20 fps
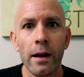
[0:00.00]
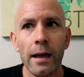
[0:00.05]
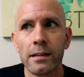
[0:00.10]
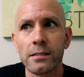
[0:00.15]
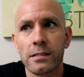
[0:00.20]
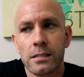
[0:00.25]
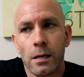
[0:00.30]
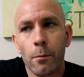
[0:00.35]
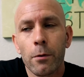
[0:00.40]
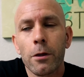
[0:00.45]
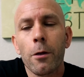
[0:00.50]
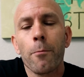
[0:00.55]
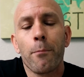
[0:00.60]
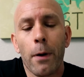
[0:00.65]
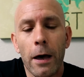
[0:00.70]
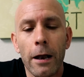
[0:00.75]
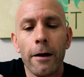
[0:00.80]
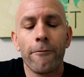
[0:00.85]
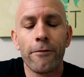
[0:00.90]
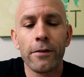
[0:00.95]
and some of the
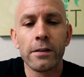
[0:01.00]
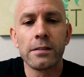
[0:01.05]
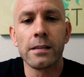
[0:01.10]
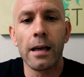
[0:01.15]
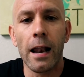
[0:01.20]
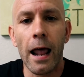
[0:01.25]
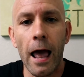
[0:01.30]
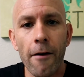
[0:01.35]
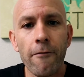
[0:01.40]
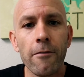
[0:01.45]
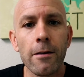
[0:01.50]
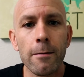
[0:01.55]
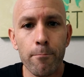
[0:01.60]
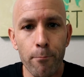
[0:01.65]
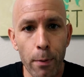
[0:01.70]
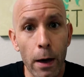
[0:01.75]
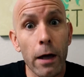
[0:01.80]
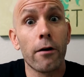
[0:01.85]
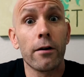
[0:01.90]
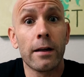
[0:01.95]
benefits that having
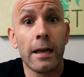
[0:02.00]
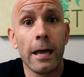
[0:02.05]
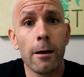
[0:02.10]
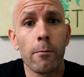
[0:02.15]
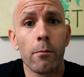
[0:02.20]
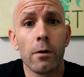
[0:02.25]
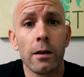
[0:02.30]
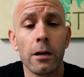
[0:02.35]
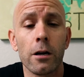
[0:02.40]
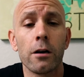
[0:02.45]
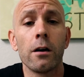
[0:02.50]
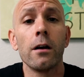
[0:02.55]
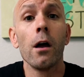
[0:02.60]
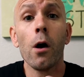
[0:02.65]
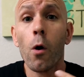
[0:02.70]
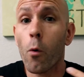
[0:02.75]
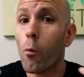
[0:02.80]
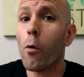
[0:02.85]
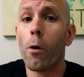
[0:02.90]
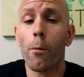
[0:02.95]
better camera gear
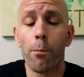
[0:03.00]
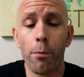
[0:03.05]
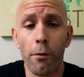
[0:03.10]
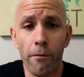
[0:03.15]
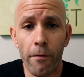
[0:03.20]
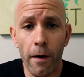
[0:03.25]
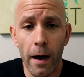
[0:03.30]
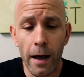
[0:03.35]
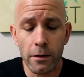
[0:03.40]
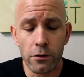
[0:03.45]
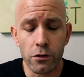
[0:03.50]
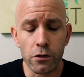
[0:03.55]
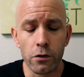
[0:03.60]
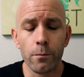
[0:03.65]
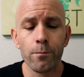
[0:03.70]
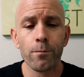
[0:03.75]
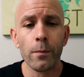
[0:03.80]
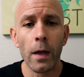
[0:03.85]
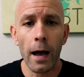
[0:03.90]
will provide you.